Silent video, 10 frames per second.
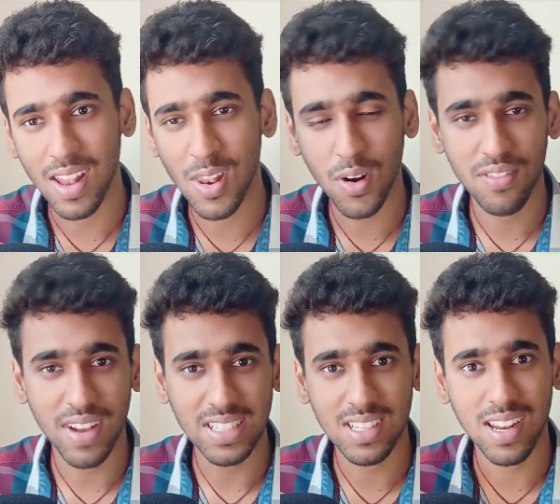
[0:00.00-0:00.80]
a lot of
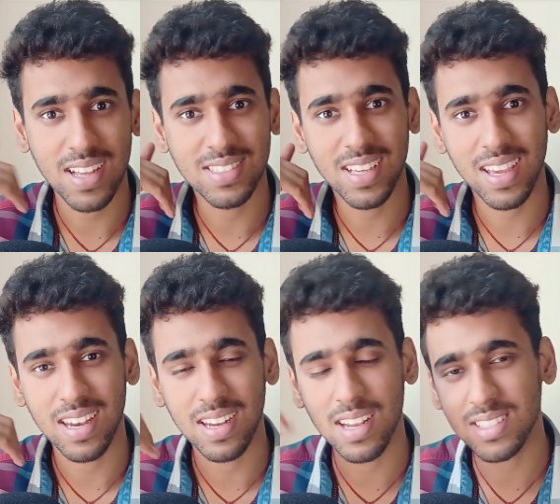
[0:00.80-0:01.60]
rationalizing,
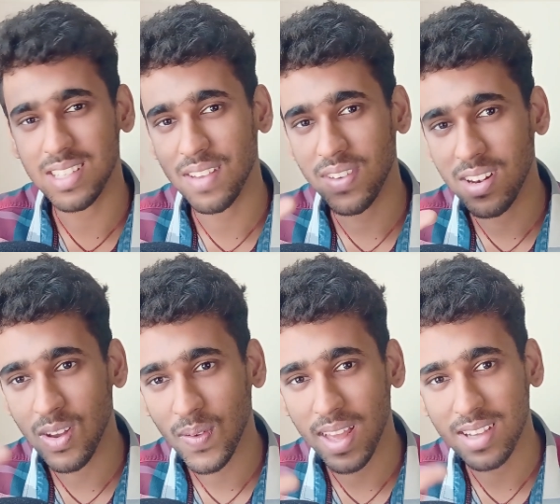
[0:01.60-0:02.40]
and it doesn't even
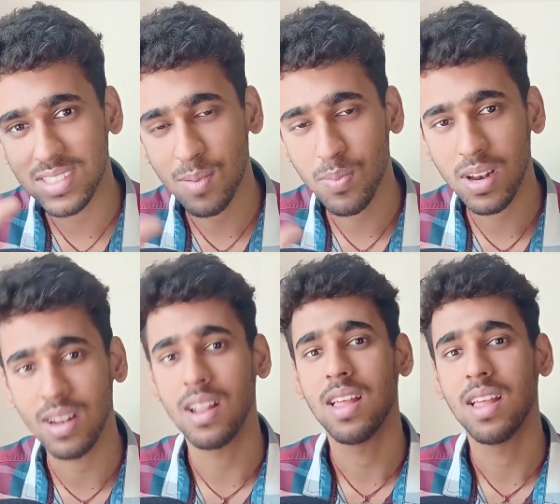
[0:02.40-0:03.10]
look like a simple